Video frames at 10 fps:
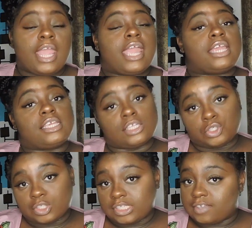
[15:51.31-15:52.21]
and get
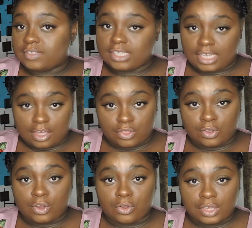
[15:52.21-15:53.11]
yourself
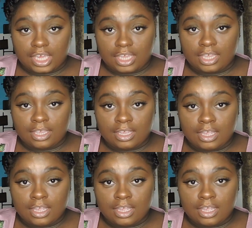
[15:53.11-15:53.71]
together. Okay?